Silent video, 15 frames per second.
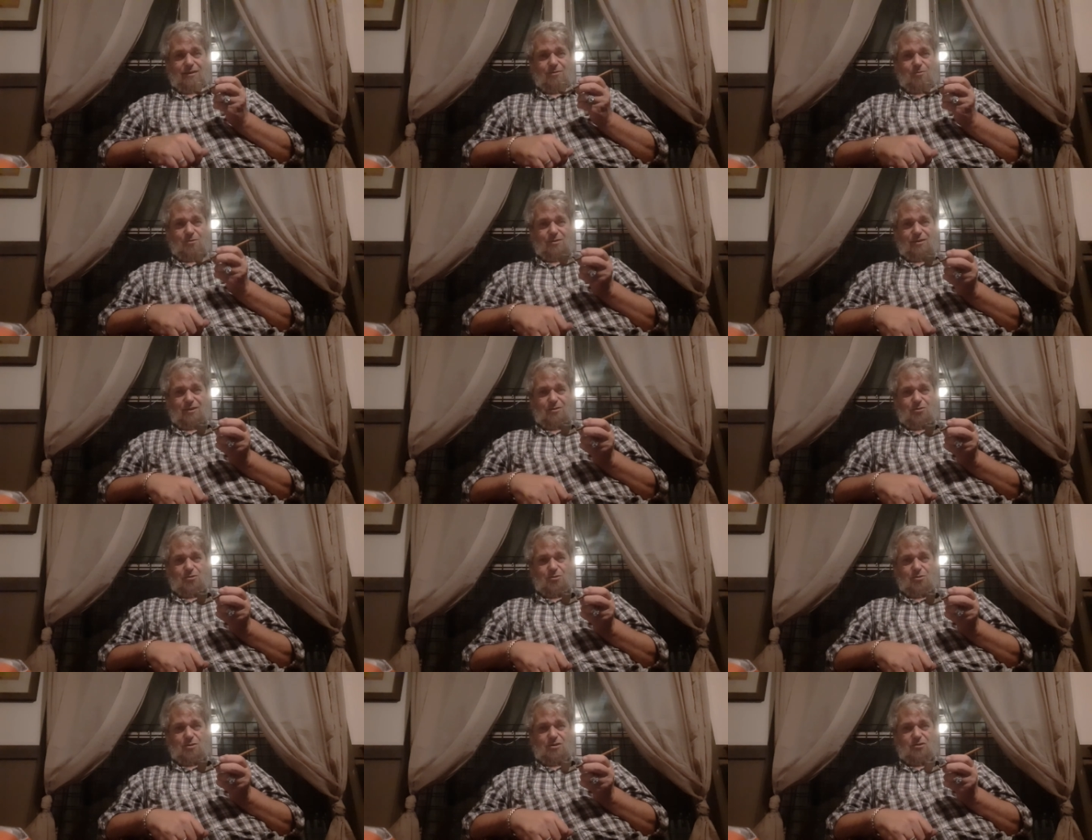going to
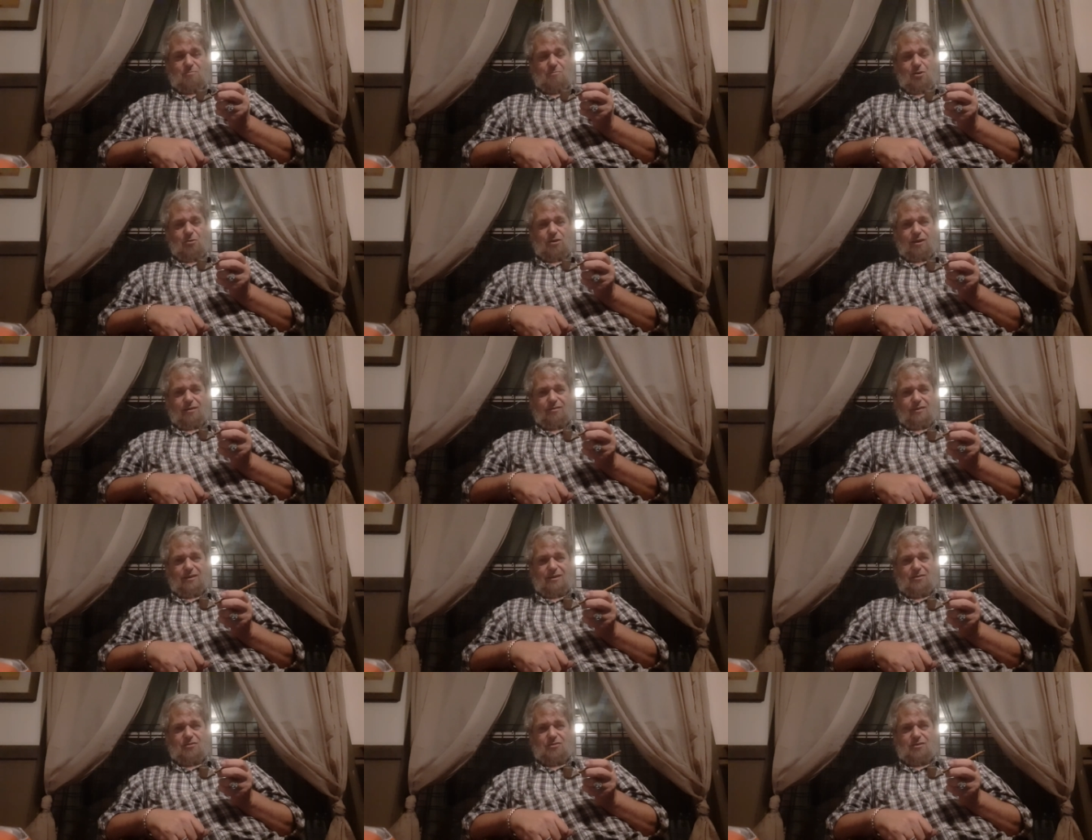enjoy smoking
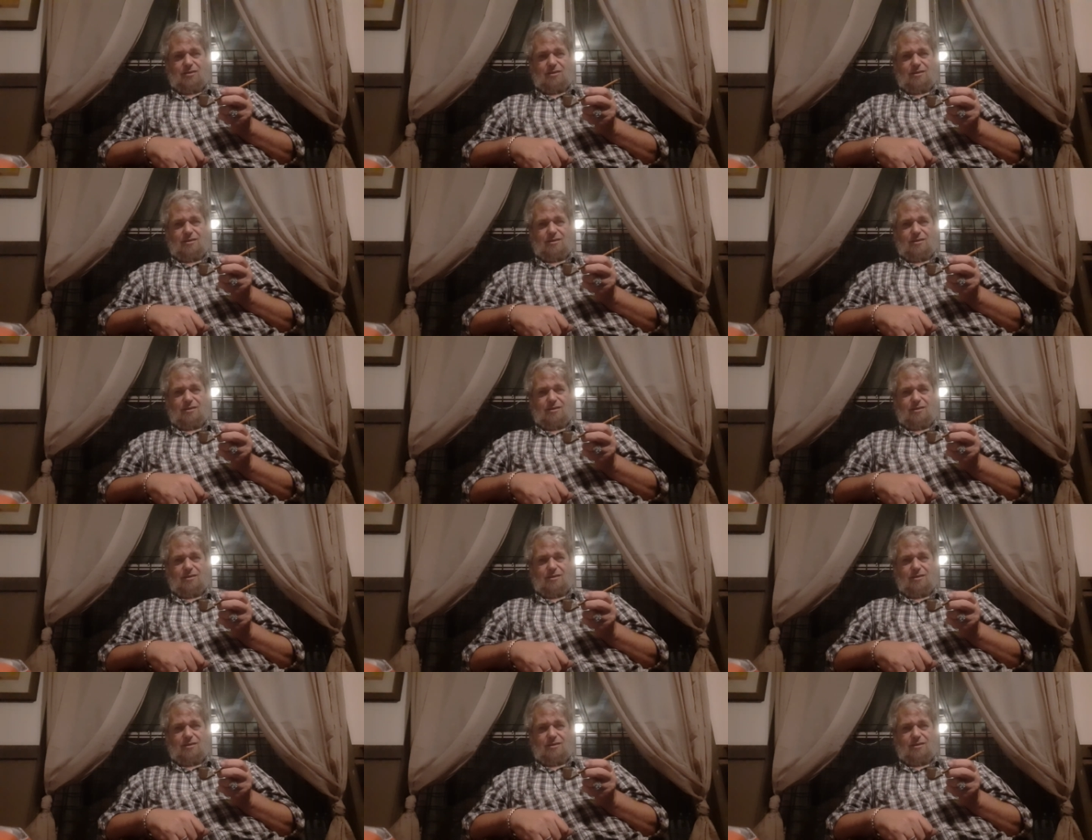this.